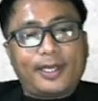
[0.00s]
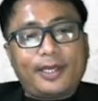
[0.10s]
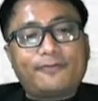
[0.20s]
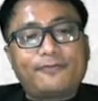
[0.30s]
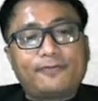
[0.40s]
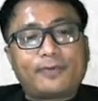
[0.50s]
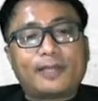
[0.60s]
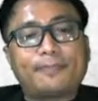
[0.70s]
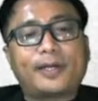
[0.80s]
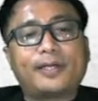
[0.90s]
if
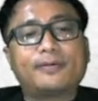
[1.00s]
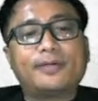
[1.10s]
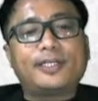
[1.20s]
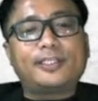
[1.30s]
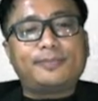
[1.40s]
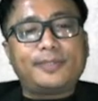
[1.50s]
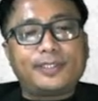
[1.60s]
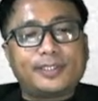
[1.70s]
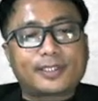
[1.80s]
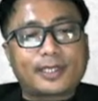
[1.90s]
one particular
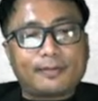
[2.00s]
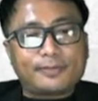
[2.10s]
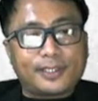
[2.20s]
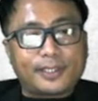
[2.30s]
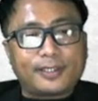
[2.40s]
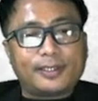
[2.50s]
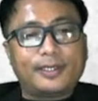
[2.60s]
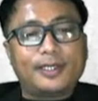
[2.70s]
species comes here,